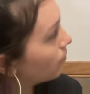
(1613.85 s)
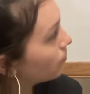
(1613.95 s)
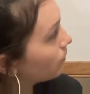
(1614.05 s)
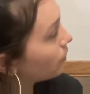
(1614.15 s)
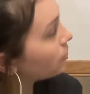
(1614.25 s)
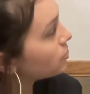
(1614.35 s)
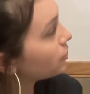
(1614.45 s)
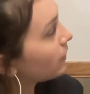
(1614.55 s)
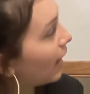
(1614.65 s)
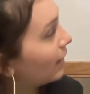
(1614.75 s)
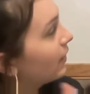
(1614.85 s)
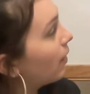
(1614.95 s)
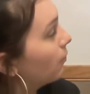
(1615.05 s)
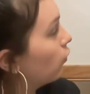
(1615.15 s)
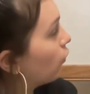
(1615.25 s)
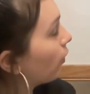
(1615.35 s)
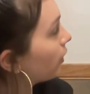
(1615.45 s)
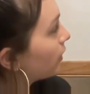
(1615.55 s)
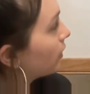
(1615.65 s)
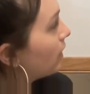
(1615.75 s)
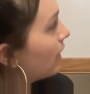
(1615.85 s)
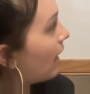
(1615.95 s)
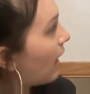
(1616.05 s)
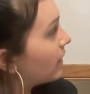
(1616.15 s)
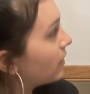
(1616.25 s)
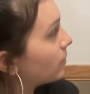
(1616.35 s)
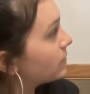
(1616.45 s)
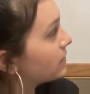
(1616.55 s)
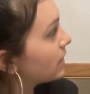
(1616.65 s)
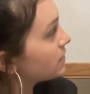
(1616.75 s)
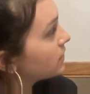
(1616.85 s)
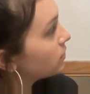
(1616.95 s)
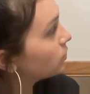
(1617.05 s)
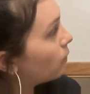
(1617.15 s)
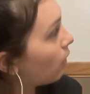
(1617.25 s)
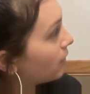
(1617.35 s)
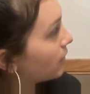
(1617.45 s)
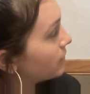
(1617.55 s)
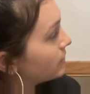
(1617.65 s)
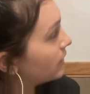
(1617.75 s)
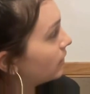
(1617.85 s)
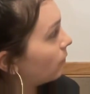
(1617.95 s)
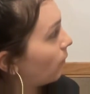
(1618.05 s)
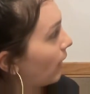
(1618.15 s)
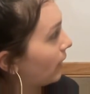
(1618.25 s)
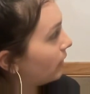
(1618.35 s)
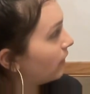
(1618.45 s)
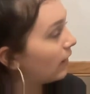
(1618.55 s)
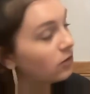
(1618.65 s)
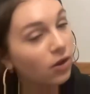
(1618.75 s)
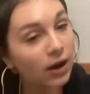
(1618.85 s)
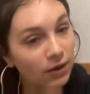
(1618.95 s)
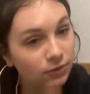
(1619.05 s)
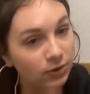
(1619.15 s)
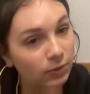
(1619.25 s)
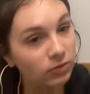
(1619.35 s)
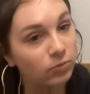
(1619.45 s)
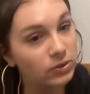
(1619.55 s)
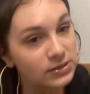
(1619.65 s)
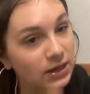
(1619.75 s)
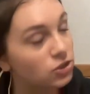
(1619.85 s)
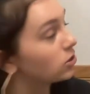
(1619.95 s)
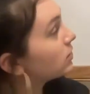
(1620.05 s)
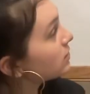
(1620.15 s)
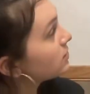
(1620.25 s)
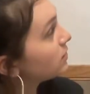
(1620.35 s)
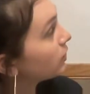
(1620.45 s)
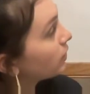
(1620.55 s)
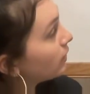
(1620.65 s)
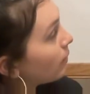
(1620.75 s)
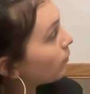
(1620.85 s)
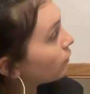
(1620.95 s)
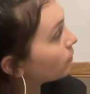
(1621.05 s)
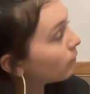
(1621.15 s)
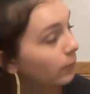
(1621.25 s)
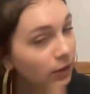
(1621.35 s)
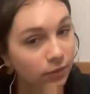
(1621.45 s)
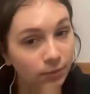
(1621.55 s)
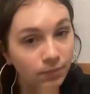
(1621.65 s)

literature that had come before it, and it was testing new waters in a way that not everyone was actually necessarily comfortable with.